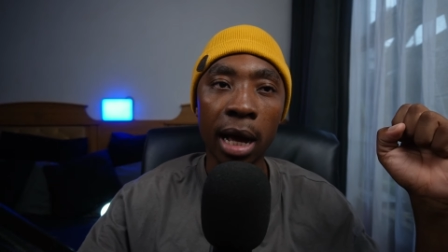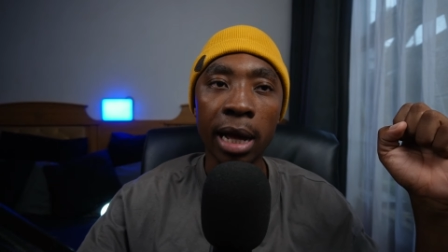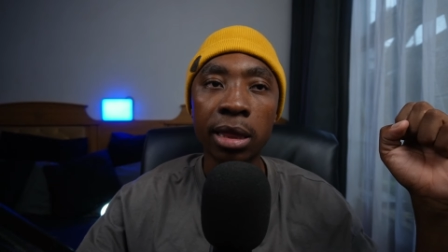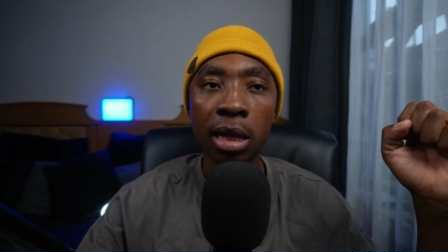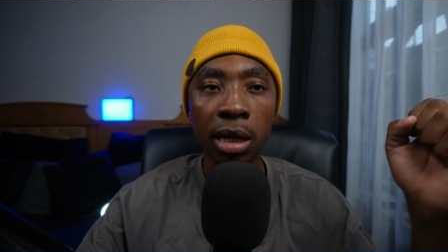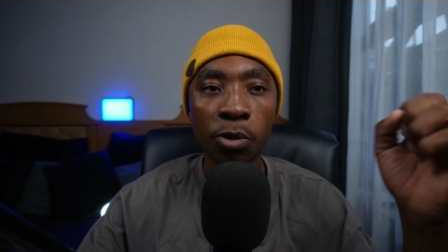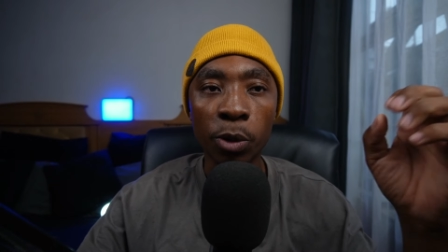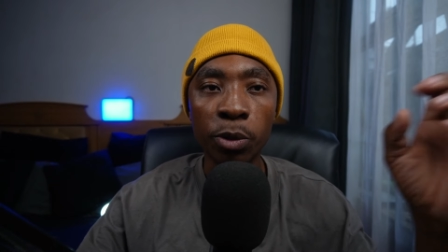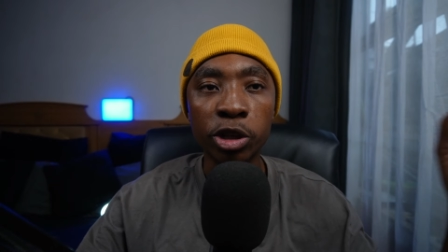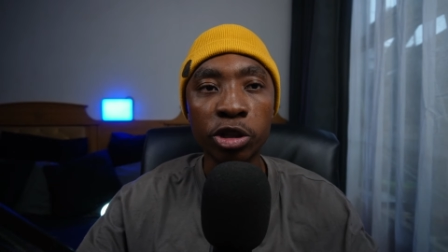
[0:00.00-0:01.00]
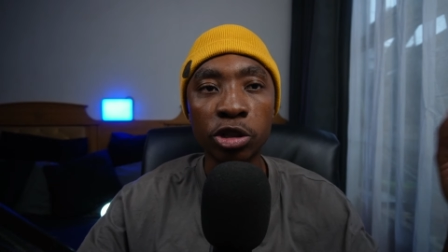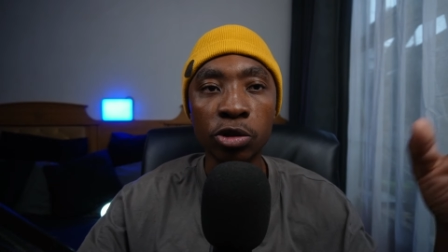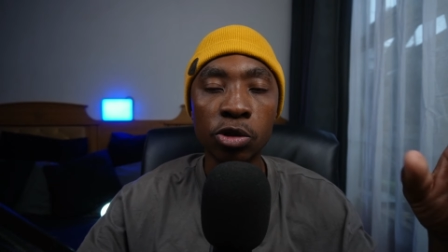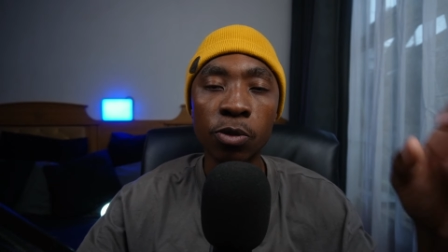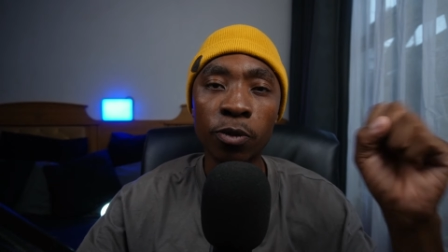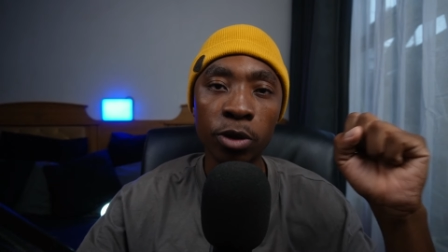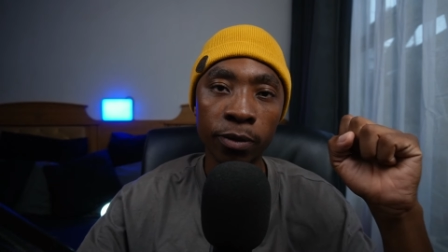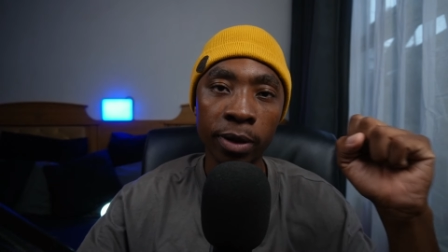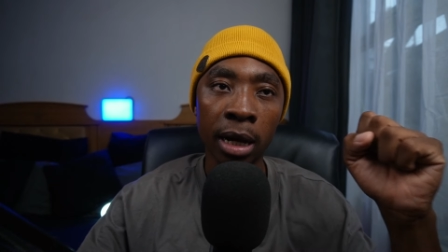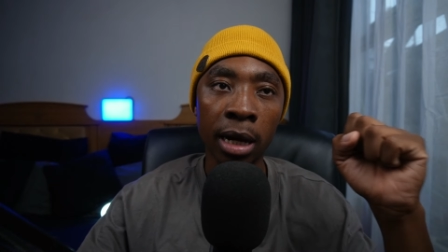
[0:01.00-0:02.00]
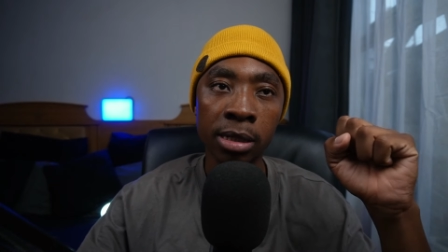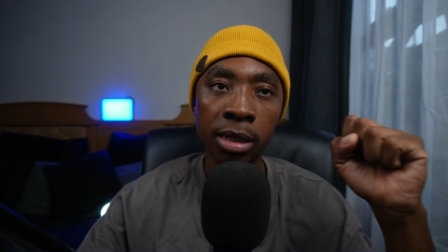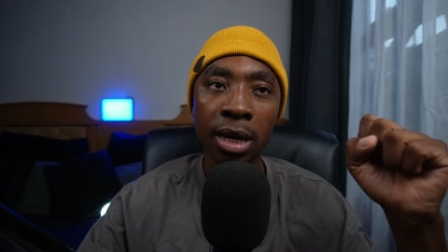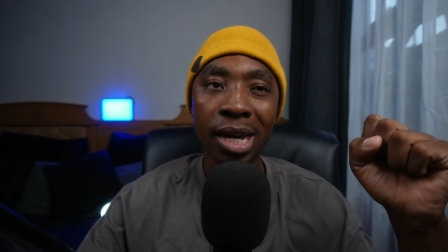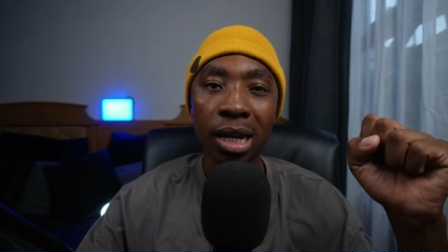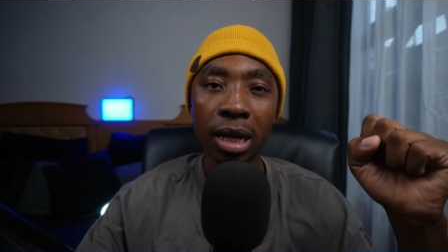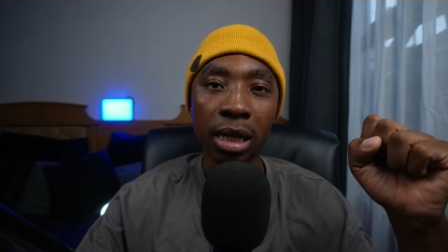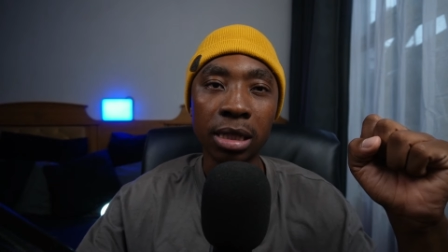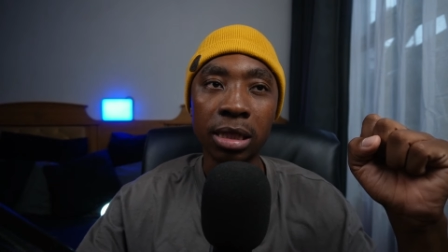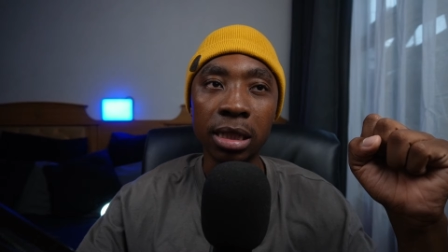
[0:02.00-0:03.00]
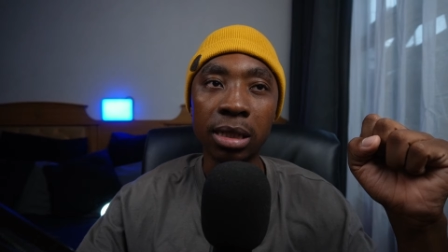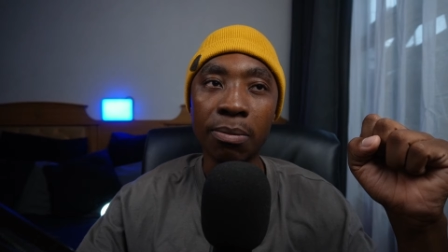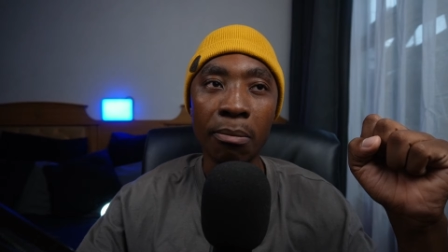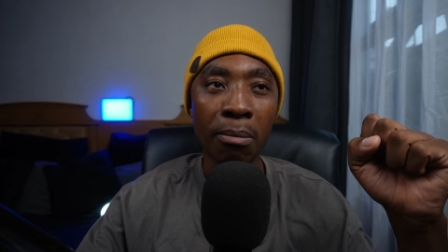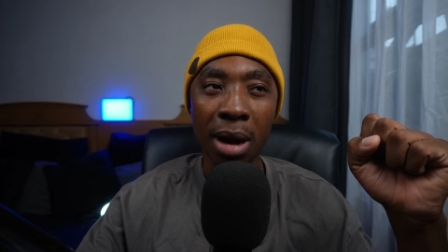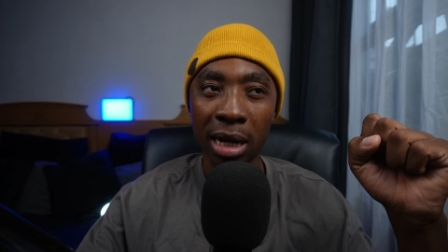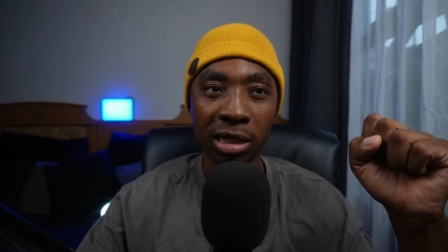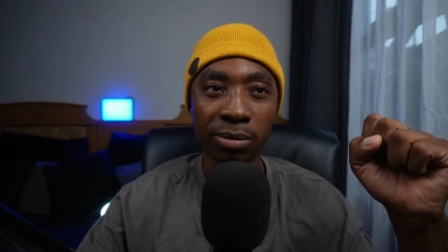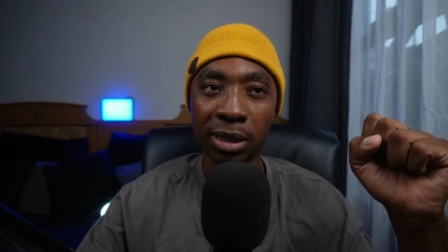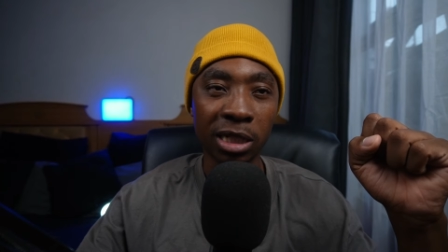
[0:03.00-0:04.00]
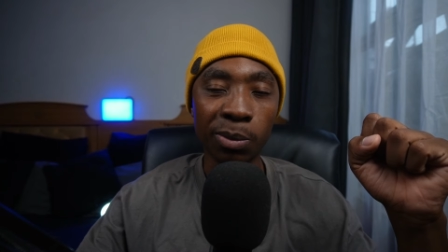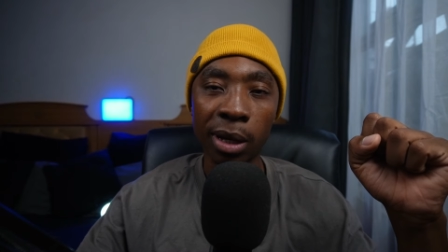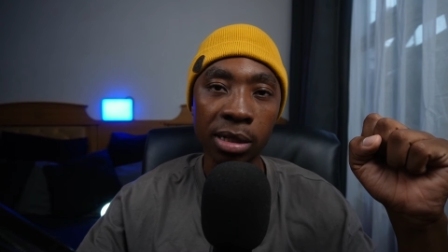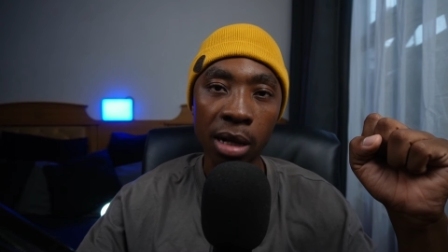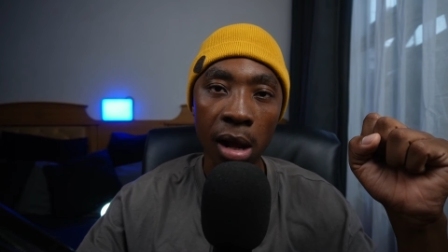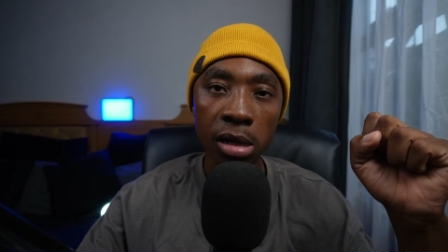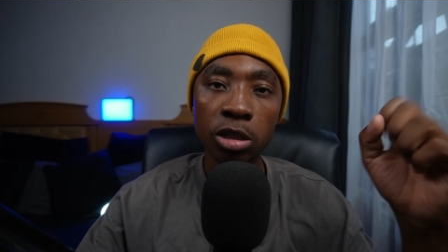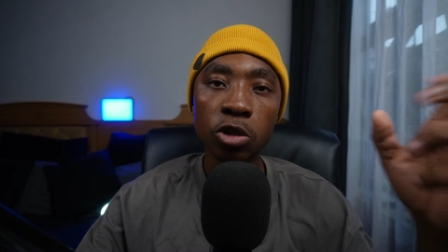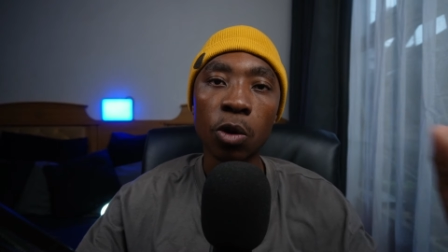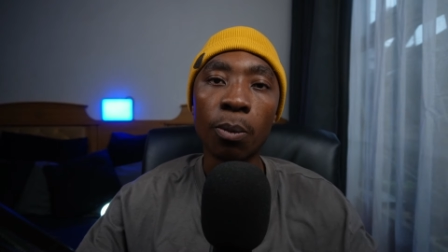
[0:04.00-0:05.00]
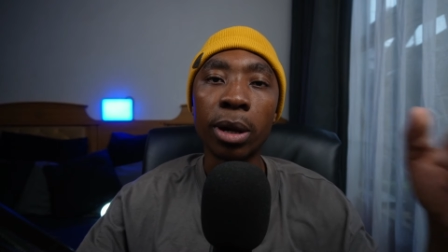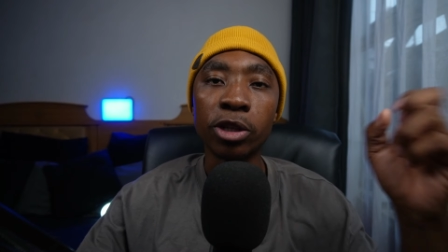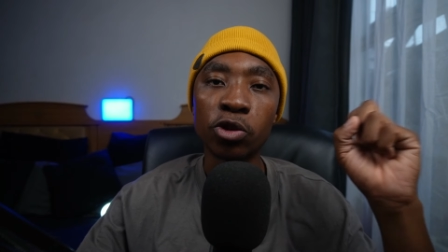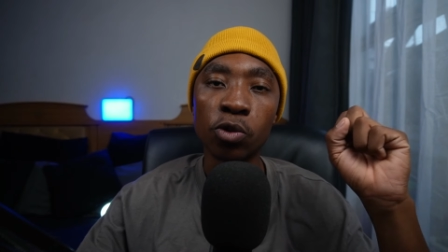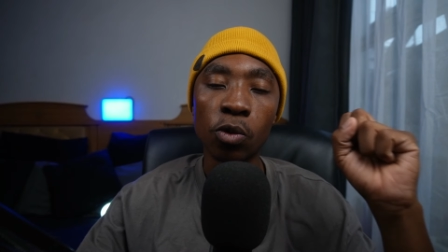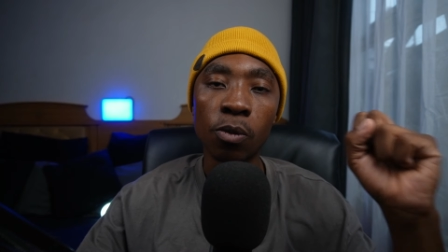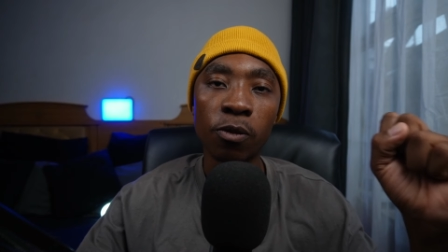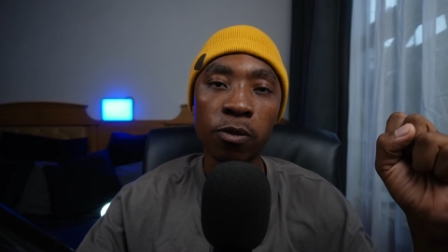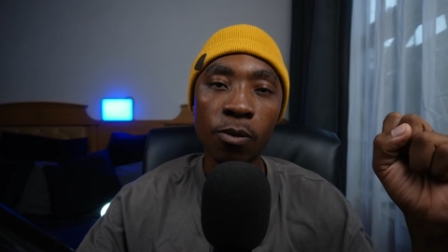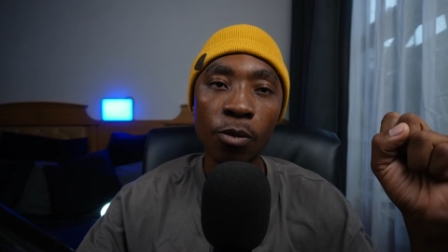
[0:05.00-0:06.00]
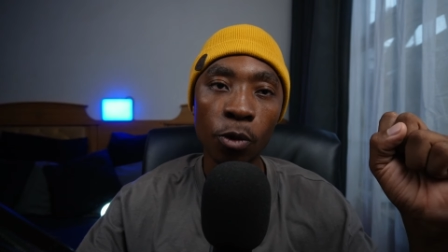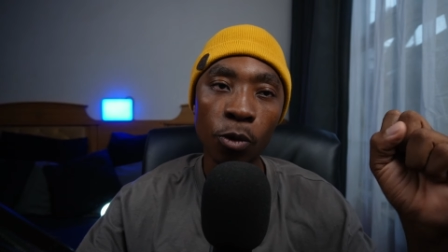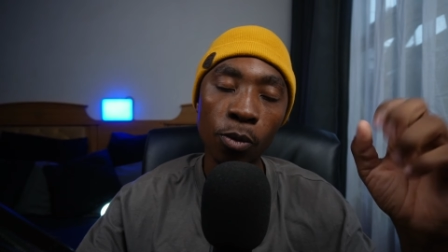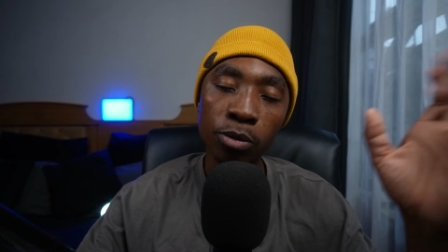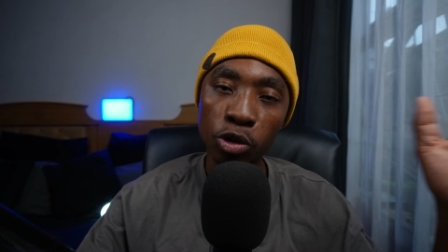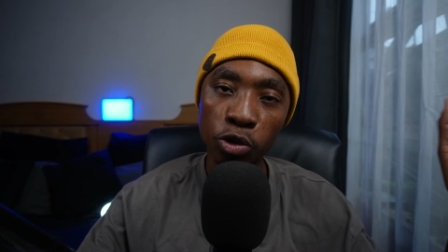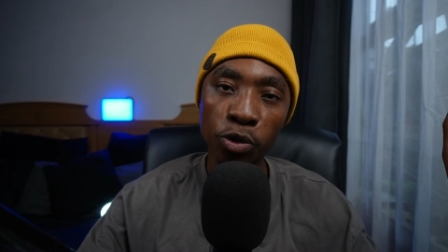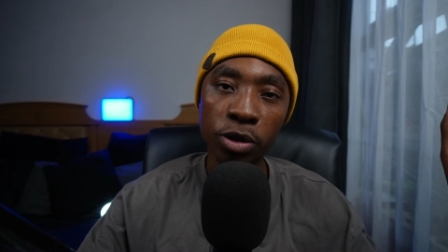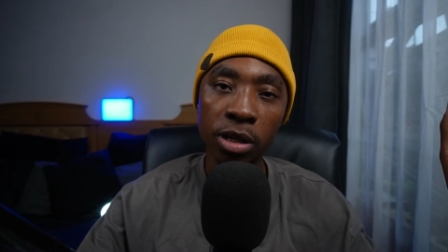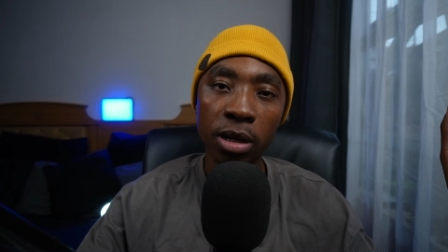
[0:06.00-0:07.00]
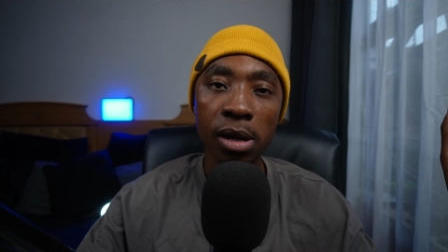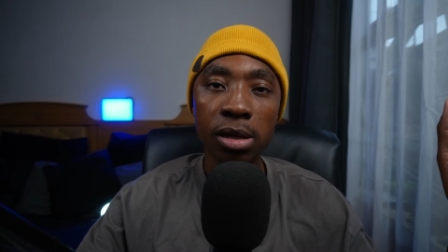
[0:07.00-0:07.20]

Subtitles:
I think when we introduced Mfundo Vilakazi, he did much better compared to Duduzi.